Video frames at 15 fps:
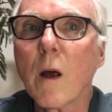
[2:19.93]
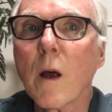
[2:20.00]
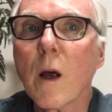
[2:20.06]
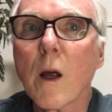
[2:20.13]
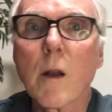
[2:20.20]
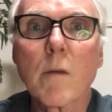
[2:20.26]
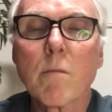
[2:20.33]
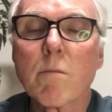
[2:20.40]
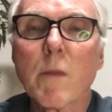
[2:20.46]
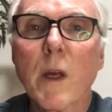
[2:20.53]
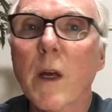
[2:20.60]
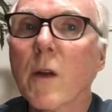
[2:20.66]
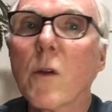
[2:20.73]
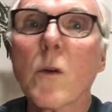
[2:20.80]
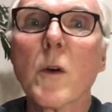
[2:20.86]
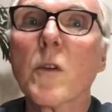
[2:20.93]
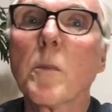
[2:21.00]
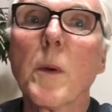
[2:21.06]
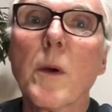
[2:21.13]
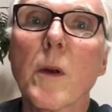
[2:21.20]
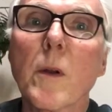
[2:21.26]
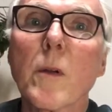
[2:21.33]
And they had no
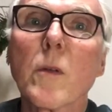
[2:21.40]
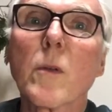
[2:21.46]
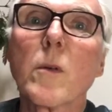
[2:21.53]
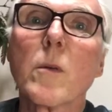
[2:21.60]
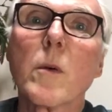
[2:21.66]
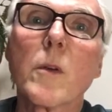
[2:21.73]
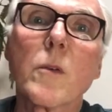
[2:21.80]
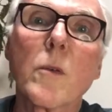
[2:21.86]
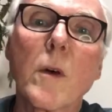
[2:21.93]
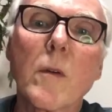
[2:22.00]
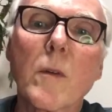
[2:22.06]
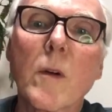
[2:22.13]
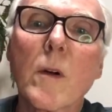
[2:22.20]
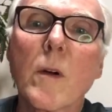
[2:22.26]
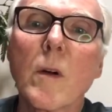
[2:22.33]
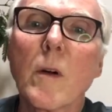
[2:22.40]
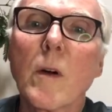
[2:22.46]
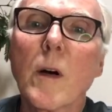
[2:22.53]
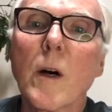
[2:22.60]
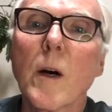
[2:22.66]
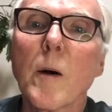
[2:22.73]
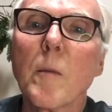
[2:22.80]
experience whatsoever
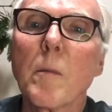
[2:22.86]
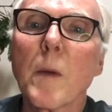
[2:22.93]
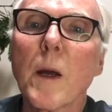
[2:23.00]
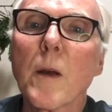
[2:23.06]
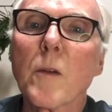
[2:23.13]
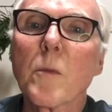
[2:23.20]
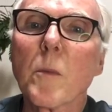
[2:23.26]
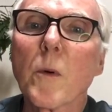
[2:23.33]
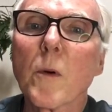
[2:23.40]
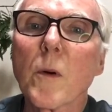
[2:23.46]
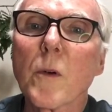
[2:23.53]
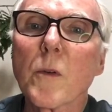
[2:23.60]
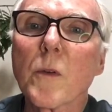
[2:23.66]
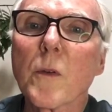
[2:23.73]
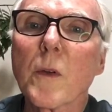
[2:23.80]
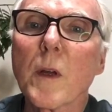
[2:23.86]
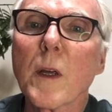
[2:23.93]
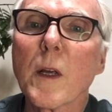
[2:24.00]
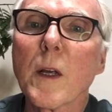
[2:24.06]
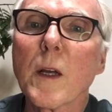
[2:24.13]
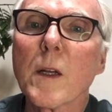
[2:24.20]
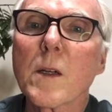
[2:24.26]
as brewers,
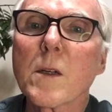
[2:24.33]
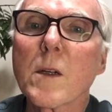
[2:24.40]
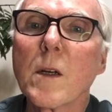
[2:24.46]
and